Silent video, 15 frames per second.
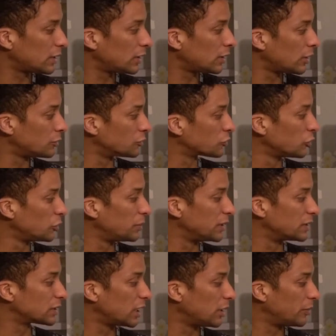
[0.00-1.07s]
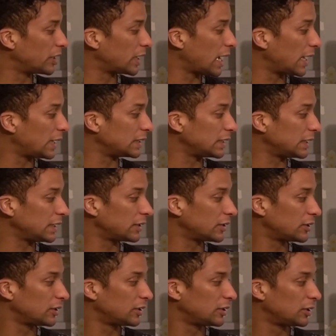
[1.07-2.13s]
those groupings come in
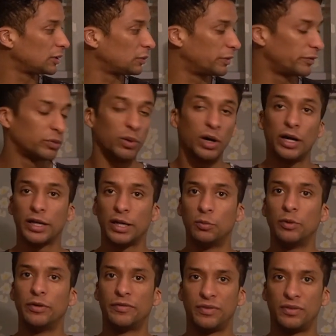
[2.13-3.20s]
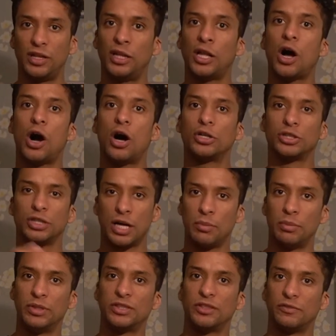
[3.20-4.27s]
handy with working with large
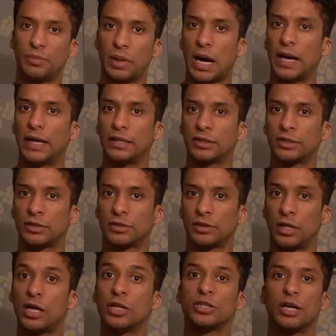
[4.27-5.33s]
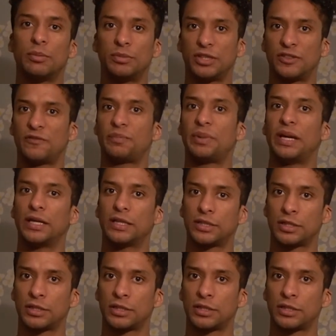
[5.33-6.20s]
numbers of bytes, large numbers of bits.